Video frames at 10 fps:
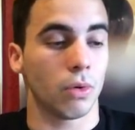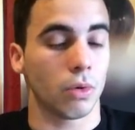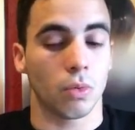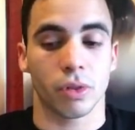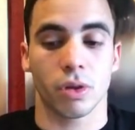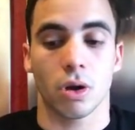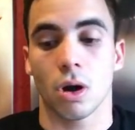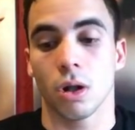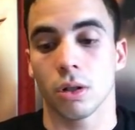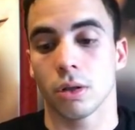what's it
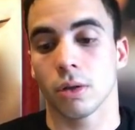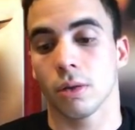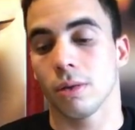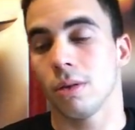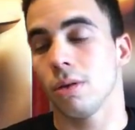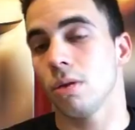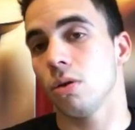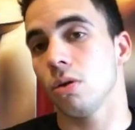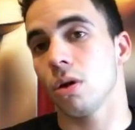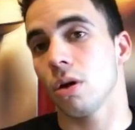called?
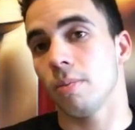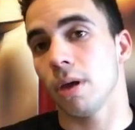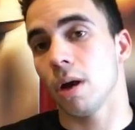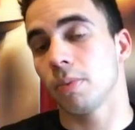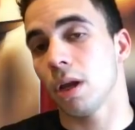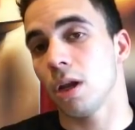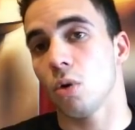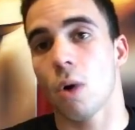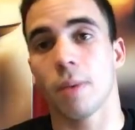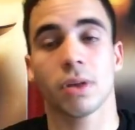You're gonna be updating
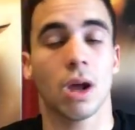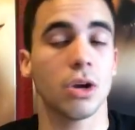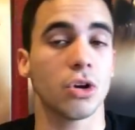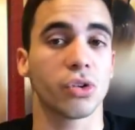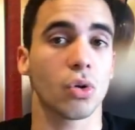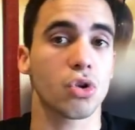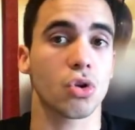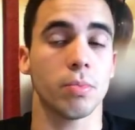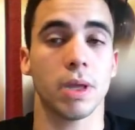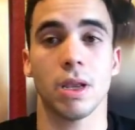your website or your
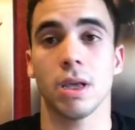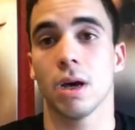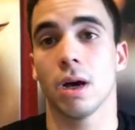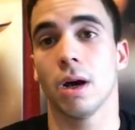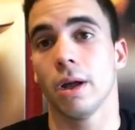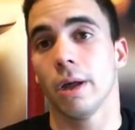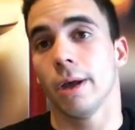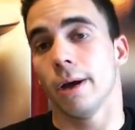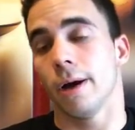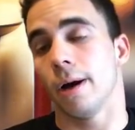social media,
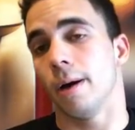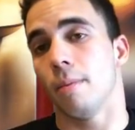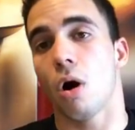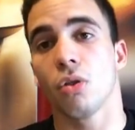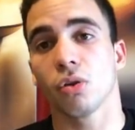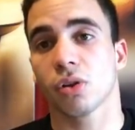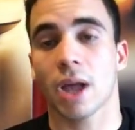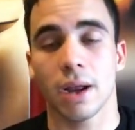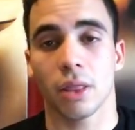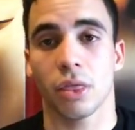all those
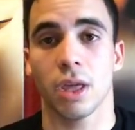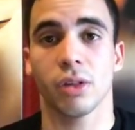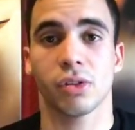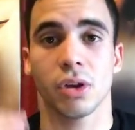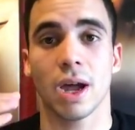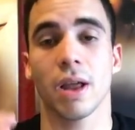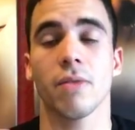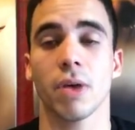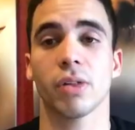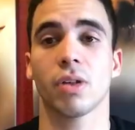kind of things. You gotta
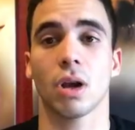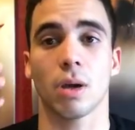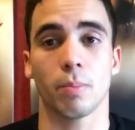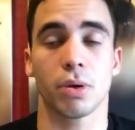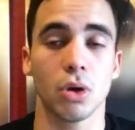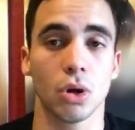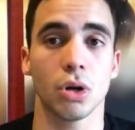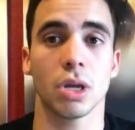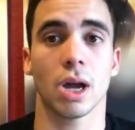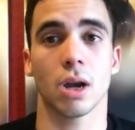invest in a computer.
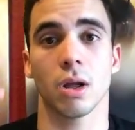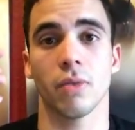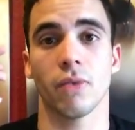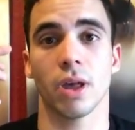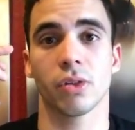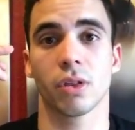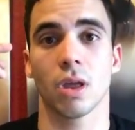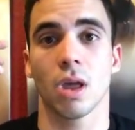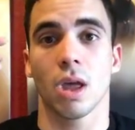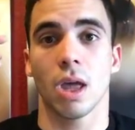You gotta invest
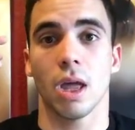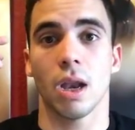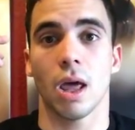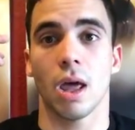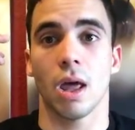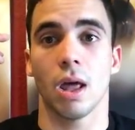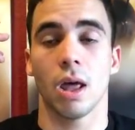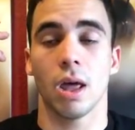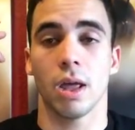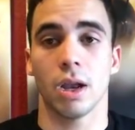in
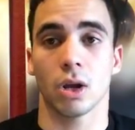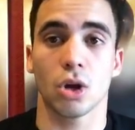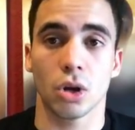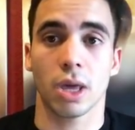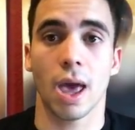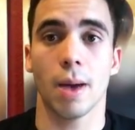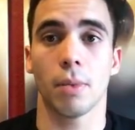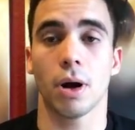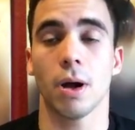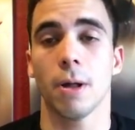a good
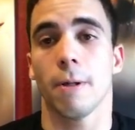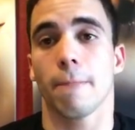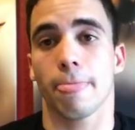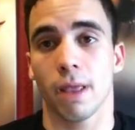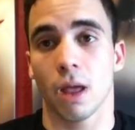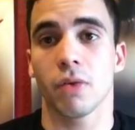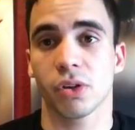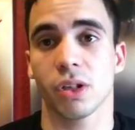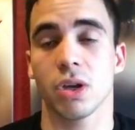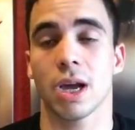camera. and
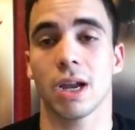obviously you got to